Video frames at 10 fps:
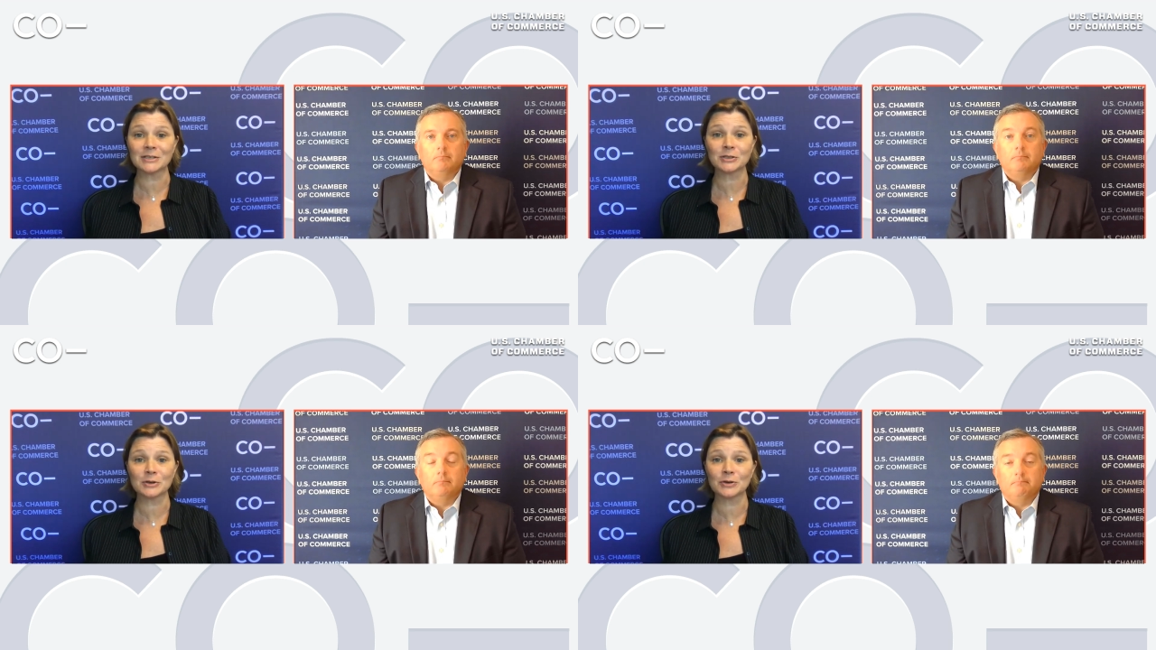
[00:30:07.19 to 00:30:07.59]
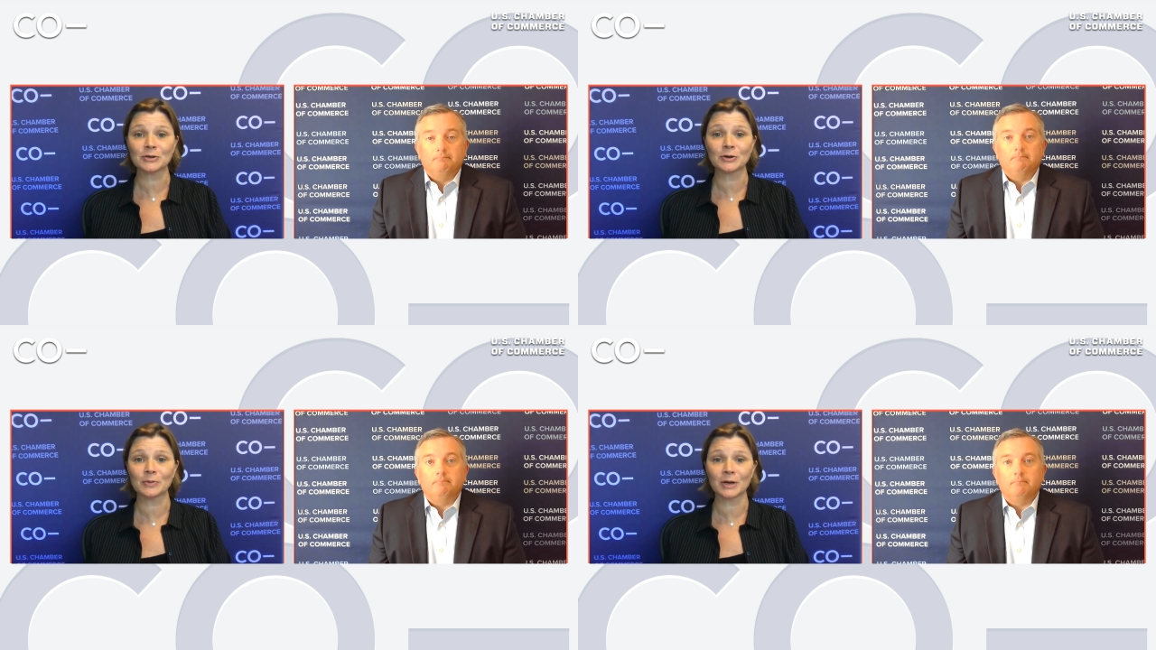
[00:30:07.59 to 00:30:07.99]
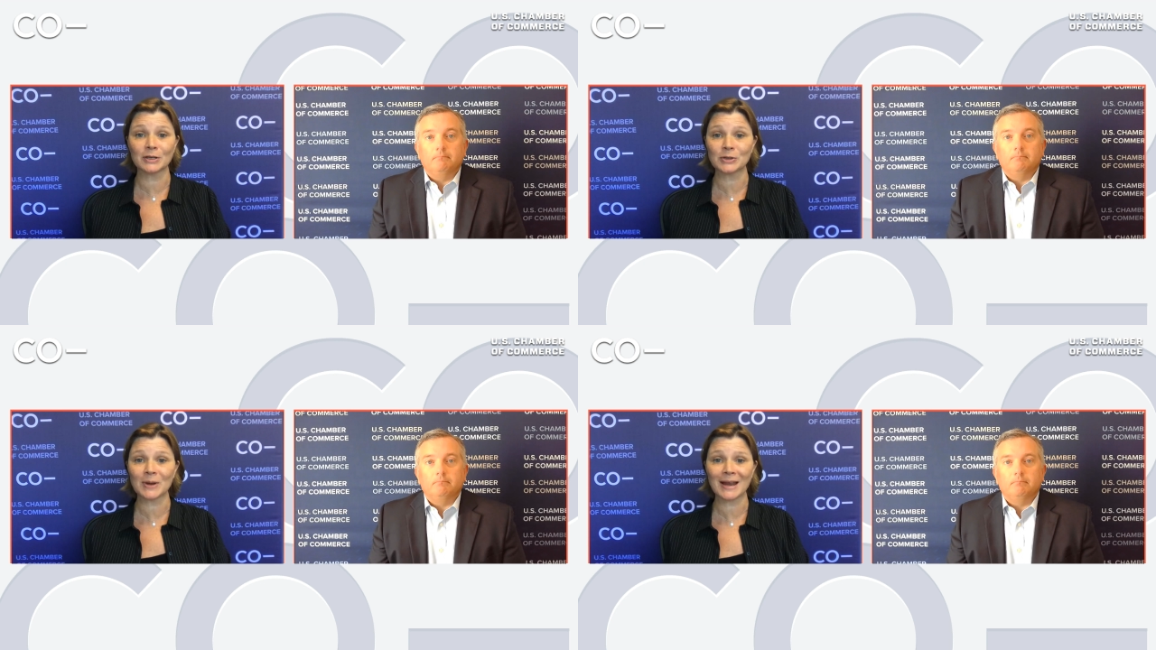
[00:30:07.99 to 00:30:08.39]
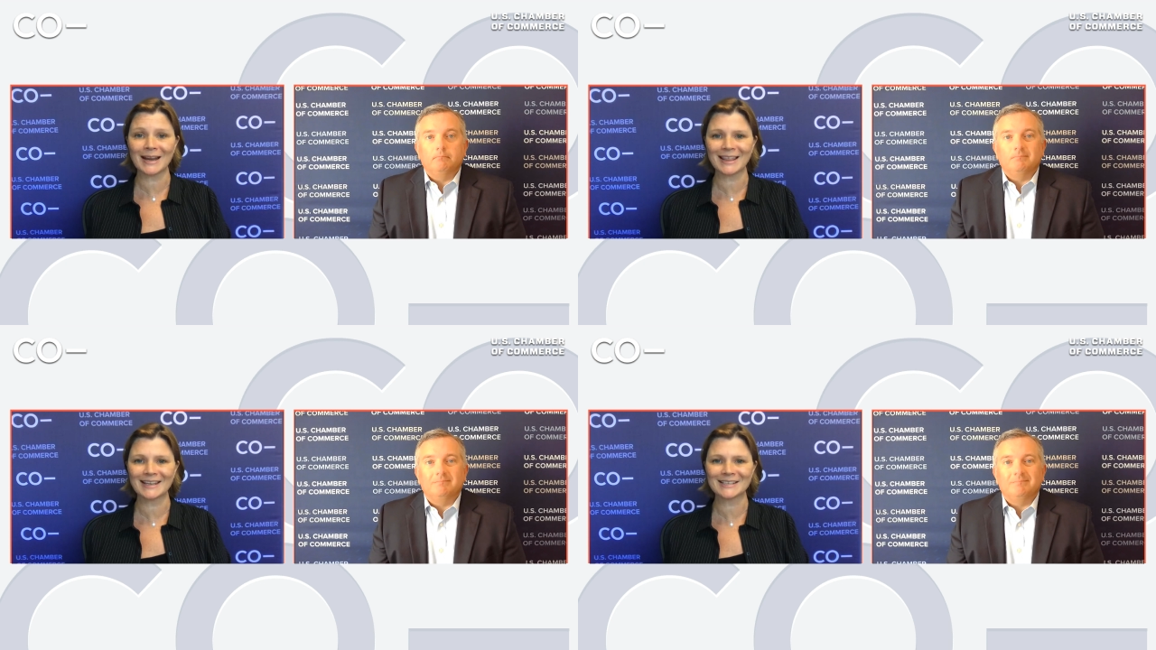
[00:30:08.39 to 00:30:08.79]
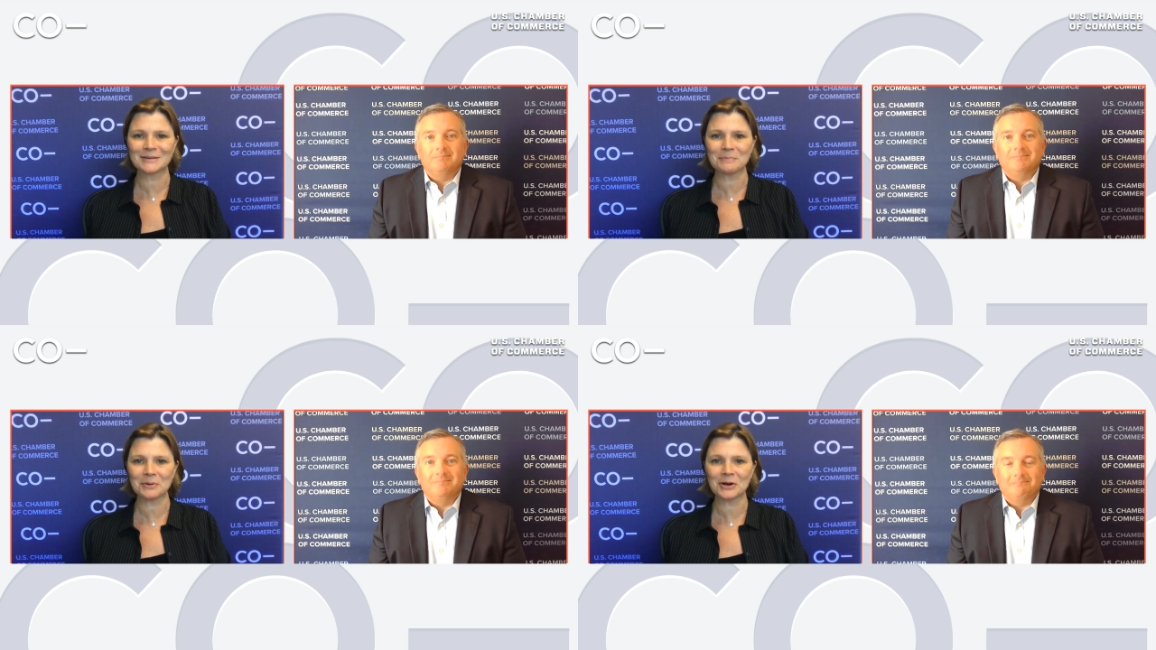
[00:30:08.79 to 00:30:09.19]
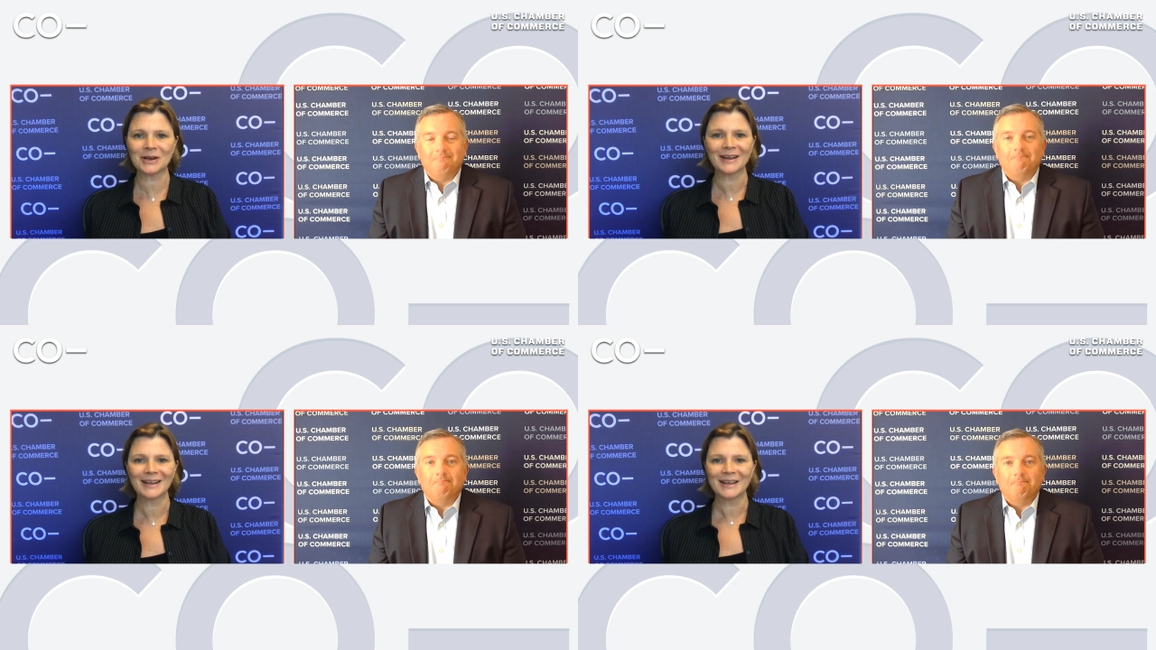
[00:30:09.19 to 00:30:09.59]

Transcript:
Speaker 1: So you don't want to do anything to put